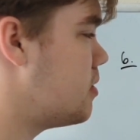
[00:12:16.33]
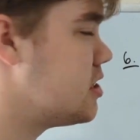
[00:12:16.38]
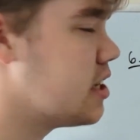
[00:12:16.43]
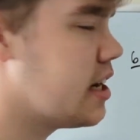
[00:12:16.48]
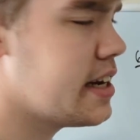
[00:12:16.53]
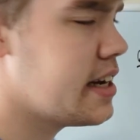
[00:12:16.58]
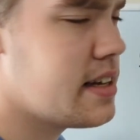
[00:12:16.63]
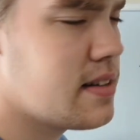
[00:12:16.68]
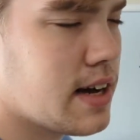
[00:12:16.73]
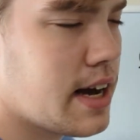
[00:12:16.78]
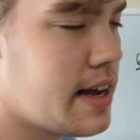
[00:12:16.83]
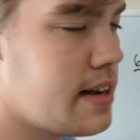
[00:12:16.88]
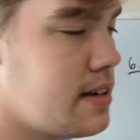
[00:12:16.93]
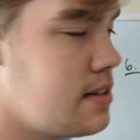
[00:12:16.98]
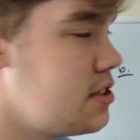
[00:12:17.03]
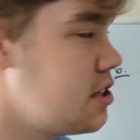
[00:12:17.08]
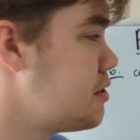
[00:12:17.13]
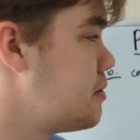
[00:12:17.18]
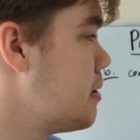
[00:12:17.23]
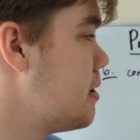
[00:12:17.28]
which I
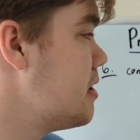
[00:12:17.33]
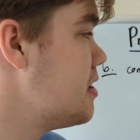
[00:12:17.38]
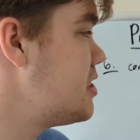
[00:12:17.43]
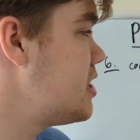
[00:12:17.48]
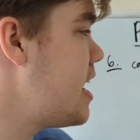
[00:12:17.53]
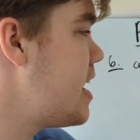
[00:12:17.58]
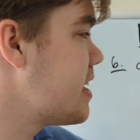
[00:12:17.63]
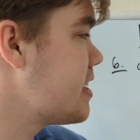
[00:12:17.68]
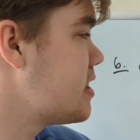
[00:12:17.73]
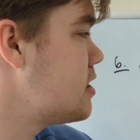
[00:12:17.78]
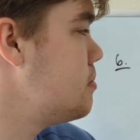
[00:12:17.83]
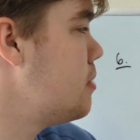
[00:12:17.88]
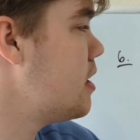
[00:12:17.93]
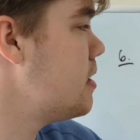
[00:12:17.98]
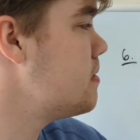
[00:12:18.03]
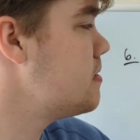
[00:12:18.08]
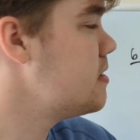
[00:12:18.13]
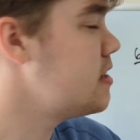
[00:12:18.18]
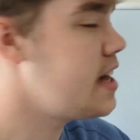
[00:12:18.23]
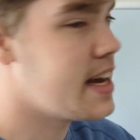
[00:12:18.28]
just wrote as x,
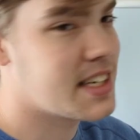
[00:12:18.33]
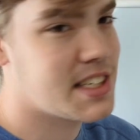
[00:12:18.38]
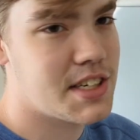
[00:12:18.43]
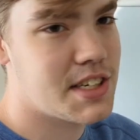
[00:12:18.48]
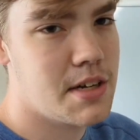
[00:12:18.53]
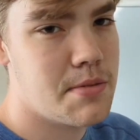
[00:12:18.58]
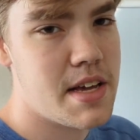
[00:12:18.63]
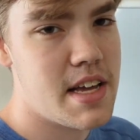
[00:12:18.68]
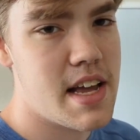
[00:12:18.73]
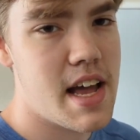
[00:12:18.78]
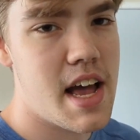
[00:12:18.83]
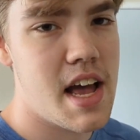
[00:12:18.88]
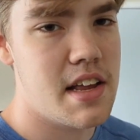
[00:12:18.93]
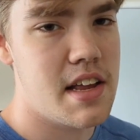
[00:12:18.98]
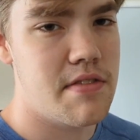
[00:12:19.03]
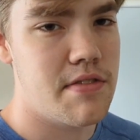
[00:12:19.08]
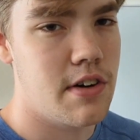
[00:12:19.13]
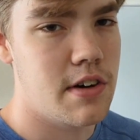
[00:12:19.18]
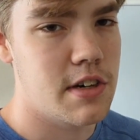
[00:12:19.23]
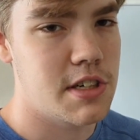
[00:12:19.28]
but x could be
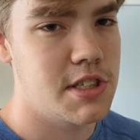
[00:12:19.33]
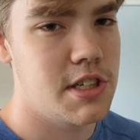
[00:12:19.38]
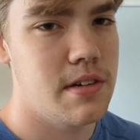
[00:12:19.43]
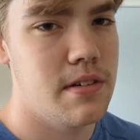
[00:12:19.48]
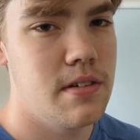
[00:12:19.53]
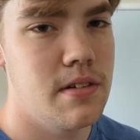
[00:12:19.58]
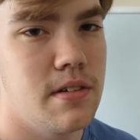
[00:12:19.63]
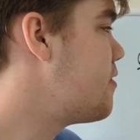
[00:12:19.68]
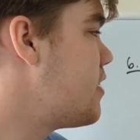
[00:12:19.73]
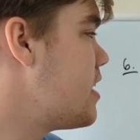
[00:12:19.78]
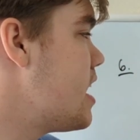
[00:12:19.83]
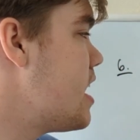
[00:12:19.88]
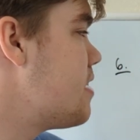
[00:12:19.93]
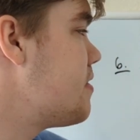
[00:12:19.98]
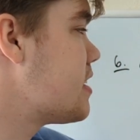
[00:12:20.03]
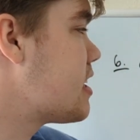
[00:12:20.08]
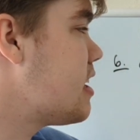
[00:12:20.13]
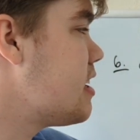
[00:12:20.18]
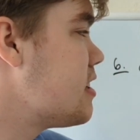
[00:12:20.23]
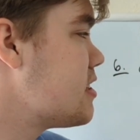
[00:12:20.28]
any function. If we have
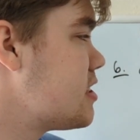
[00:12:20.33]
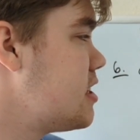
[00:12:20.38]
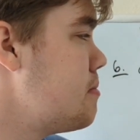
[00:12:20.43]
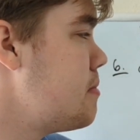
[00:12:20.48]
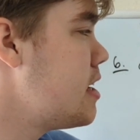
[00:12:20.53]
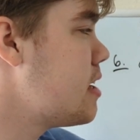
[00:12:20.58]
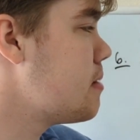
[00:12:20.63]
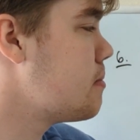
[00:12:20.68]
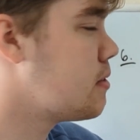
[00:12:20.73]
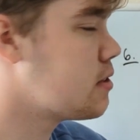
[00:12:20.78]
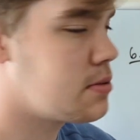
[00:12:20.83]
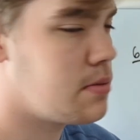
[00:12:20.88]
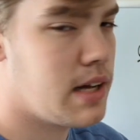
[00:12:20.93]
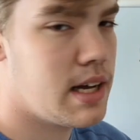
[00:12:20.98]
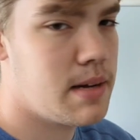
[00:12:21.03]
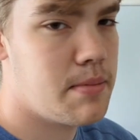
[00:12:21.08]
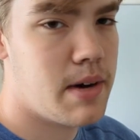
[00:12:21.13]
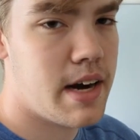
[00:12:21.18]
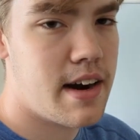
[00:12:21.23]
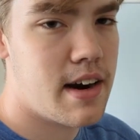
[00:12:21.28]
a constant being
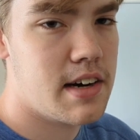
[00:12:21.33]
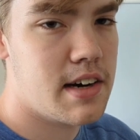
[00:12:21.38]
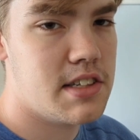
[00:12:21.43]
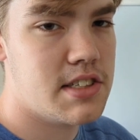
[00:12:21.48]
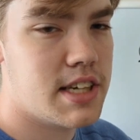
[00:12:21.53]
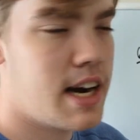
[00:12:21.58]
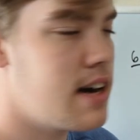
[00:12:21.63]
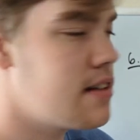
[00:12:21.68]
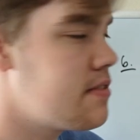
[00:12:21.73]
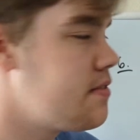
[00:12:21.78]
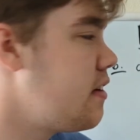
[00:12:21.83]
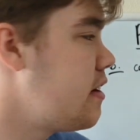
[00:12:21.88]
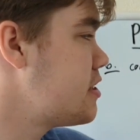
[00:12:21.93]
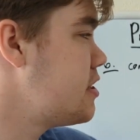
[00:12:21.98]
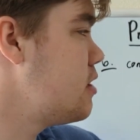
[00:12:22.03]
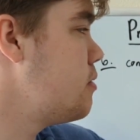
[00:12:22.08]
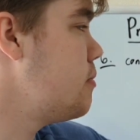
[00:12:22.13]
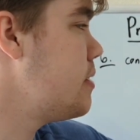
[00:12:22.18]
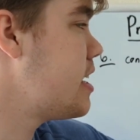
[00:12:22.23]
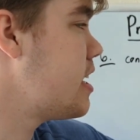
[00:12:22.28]
multiplied by our entire
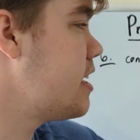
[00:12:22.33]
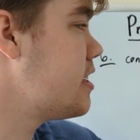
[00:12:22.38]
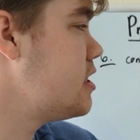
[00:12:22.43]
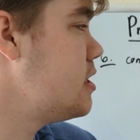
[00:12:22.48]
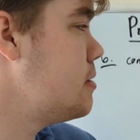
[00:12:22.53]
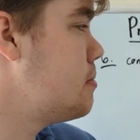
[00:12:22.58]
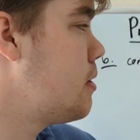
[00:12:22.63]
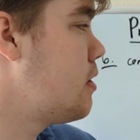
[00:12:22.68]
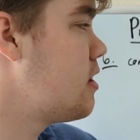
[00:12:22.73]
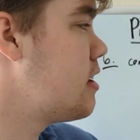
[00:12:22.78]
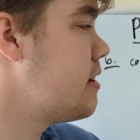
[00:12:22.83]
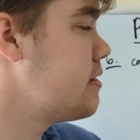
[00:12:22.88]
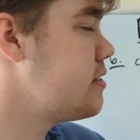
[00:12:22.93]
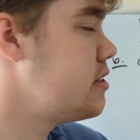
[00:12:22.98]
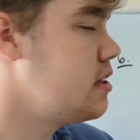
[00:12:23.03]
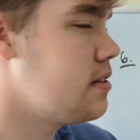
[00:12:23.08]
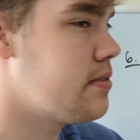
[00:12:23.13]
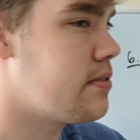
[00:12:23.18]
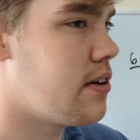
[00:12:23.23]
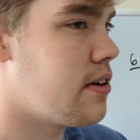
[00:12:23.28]
function, we can actually pull it out
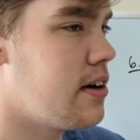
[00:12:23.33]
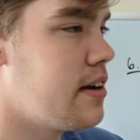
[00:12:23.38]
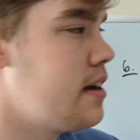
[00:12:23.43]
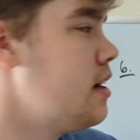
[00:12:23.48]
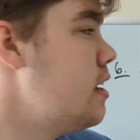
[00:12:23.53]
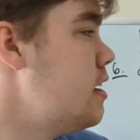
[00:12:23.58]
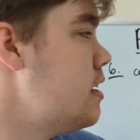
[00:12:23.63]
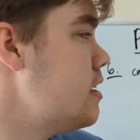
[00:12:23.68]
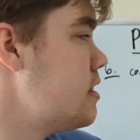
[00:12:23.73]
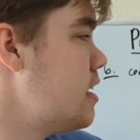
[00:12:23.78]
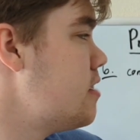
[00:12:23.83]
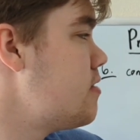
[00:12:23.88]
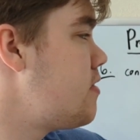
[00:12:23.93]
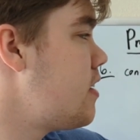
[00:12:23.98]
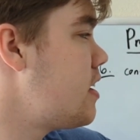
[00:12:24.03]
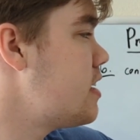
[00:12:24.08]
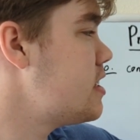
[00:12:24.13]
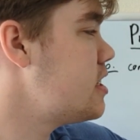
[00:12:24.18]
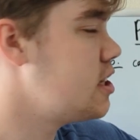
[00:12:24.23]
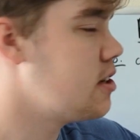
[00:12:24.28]
to the front, then
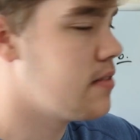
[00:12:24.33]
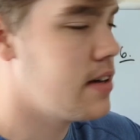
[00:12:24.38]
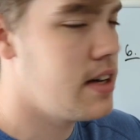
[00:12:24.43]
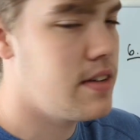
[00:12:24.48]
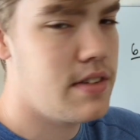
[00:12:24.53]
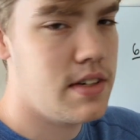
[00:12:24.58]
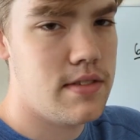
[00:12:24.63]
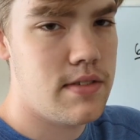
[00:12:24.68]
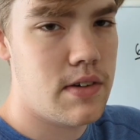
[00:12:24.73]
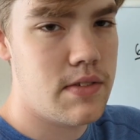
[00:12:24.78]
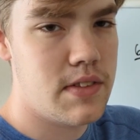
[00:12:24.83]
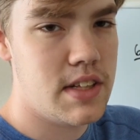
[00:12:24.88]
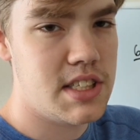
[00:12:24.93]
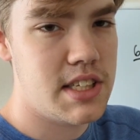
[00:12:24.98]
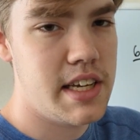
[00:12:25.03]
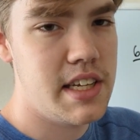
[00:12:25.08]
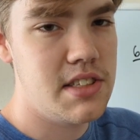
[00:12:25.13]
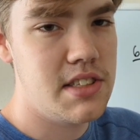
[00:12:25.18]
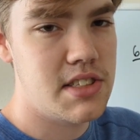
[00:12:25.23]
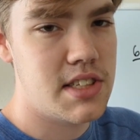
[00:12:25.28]
find the derivative of
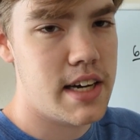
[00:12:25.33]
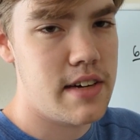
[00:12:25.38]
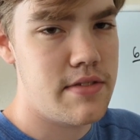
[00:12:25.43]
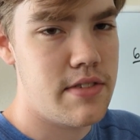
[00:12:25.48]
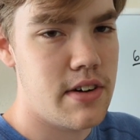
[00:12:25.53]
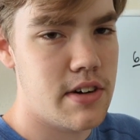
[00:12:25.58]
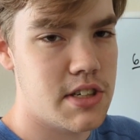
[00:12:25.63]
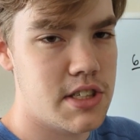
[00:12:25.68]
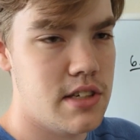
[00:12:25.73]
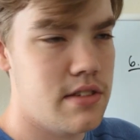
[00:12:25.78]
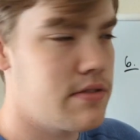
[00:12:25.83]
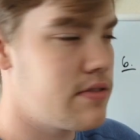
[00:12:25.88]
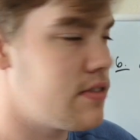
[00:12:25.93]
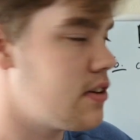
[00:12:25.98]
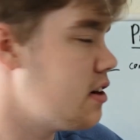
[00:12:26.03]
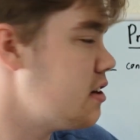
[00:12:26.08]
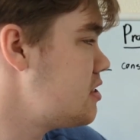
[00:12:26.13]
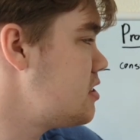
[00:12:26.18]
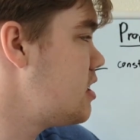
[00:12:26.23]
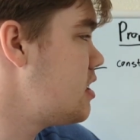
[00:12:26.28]
this inside function
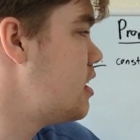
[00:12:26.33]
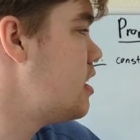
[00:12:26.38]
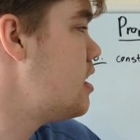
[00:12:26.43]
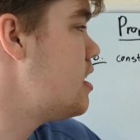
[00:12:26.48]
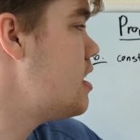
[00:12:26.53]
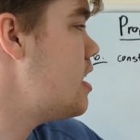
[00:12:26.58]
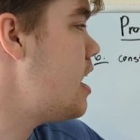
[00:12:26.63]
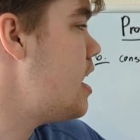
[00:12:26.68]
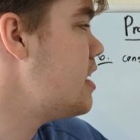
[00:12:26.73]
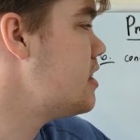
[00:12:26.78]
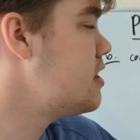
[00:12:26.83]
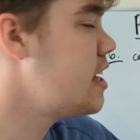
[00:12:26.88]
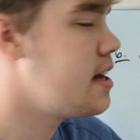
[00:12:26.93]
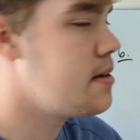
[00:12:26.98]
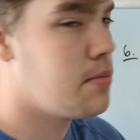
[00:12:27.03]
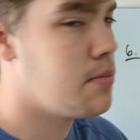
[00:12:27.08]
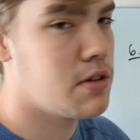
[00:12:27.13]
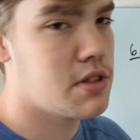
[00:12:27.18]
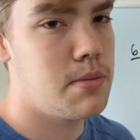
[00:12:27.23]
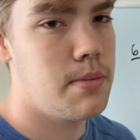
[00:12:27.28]
first, and
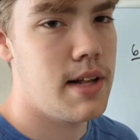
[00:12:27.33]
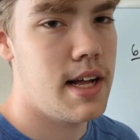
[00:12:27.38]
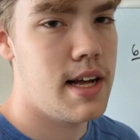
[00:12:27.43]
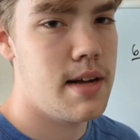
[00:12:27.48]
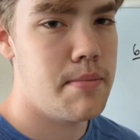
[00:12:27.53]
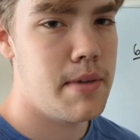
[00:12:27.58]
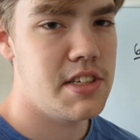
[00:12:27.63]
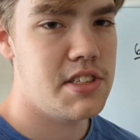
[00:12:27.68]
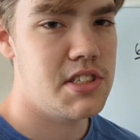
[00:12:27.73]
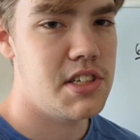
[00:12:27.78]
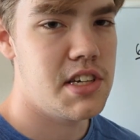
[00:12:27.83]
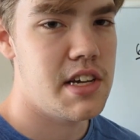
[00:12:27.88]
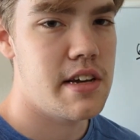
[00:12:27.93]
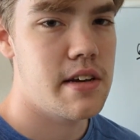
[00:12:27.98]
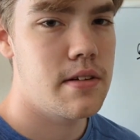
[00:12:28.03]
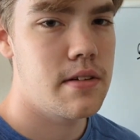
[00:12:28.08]
then multiply it by c.